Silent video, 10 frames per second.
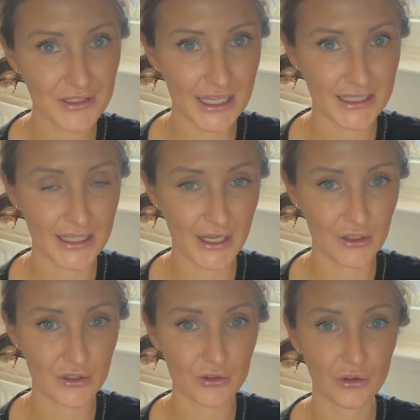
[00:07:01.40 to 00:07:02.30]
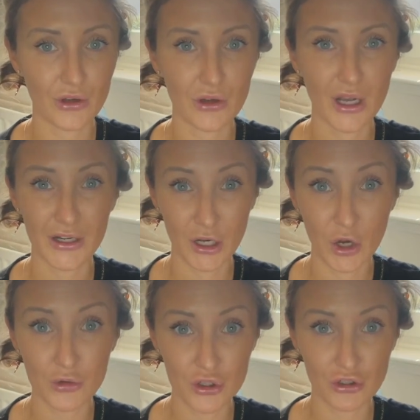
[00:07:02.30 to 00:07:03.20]
10 seconds kind of
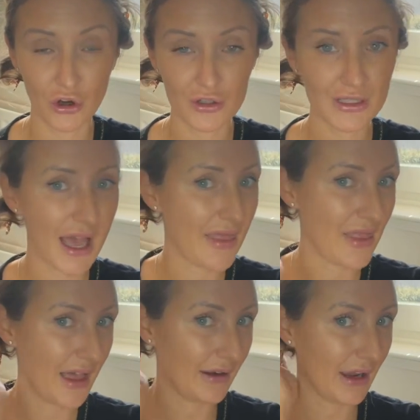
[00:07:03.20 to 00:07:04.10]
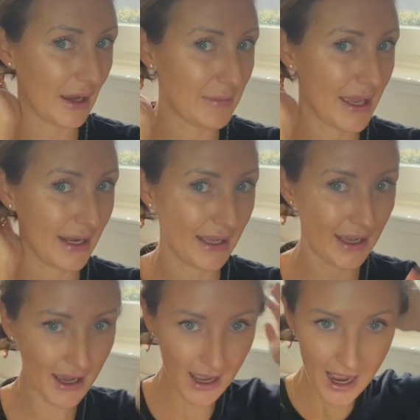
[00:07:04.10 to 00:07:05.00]
cold shot, and then I pin it.
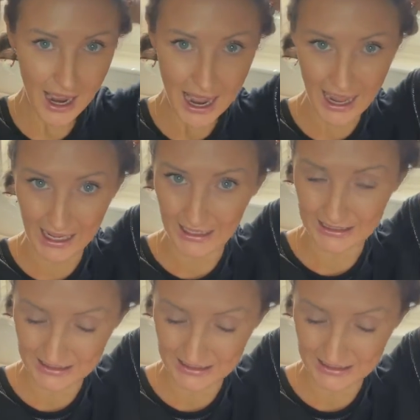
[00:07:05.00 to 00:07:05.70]
And